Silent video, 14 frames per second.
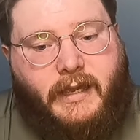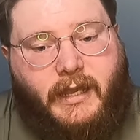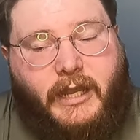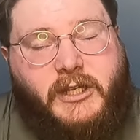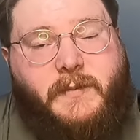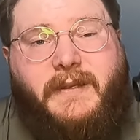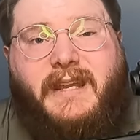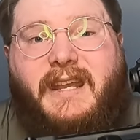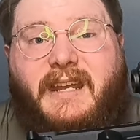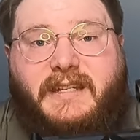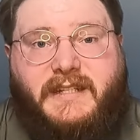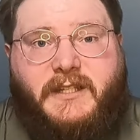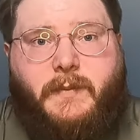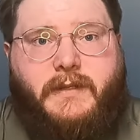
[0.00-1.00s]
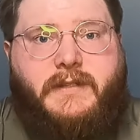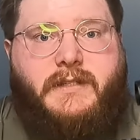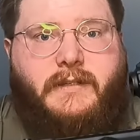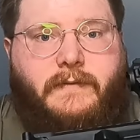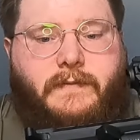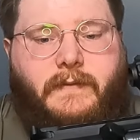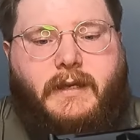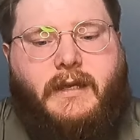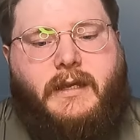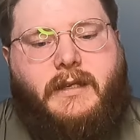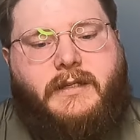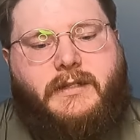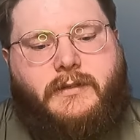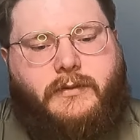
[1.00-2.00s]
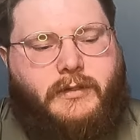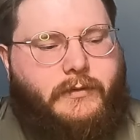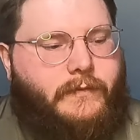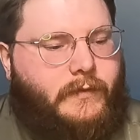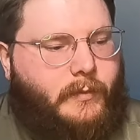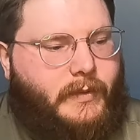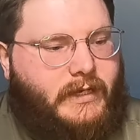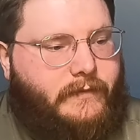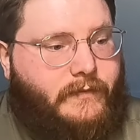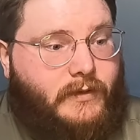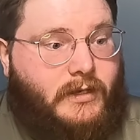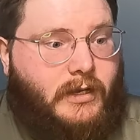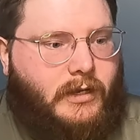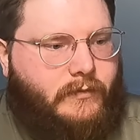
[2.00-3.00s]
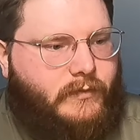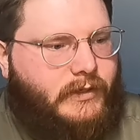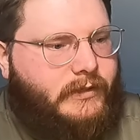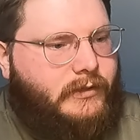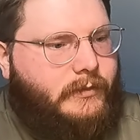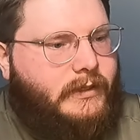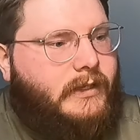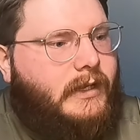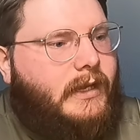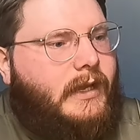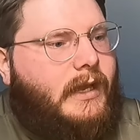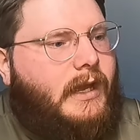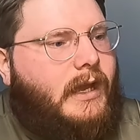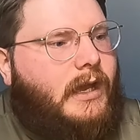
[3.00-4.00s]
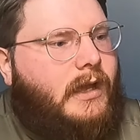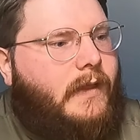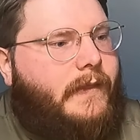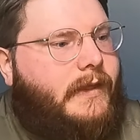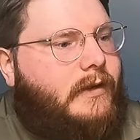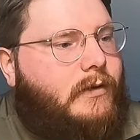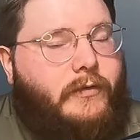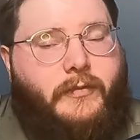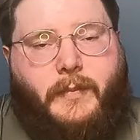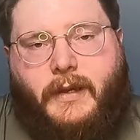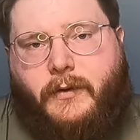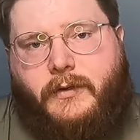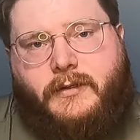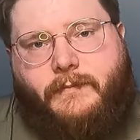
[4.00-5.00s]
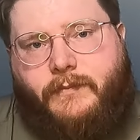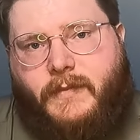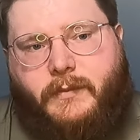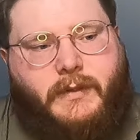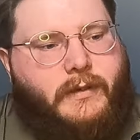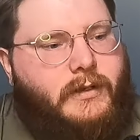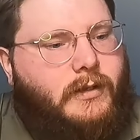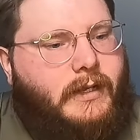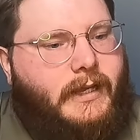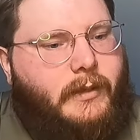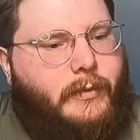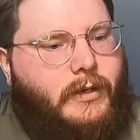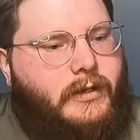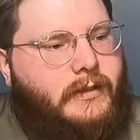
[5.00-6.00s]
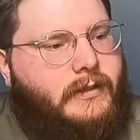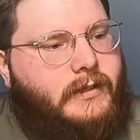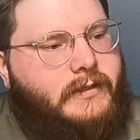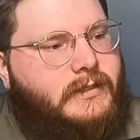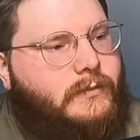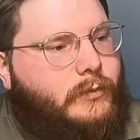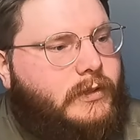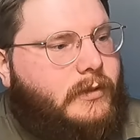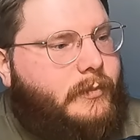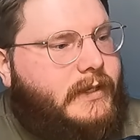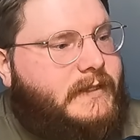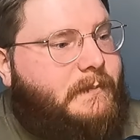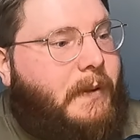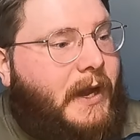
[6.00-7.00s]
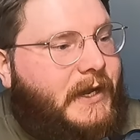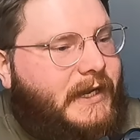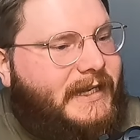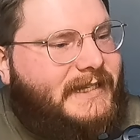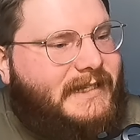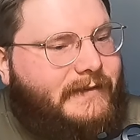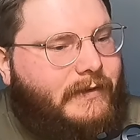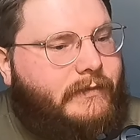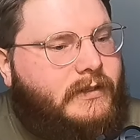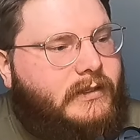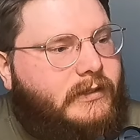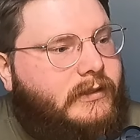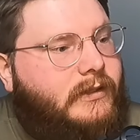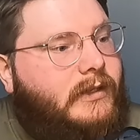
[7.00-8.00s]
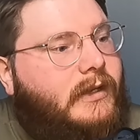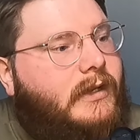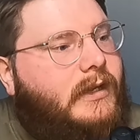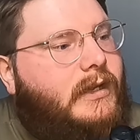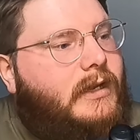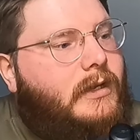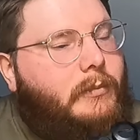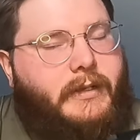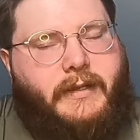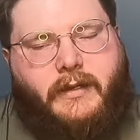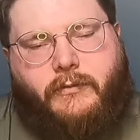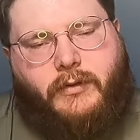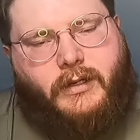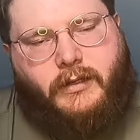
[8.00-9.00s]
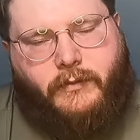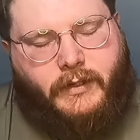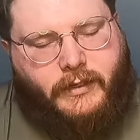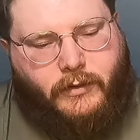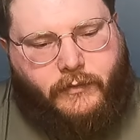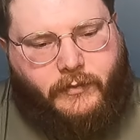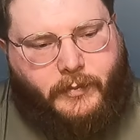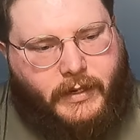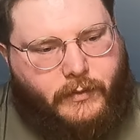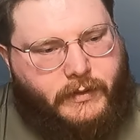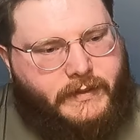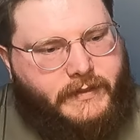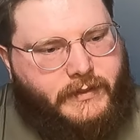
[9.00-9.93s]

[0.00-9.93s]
HPA is expensive, so don't feel bad if you can't redo it. They're overpowered. I'm not gonna lie about it. It's one of the best buys I've ever done, but they're really, really overpowered.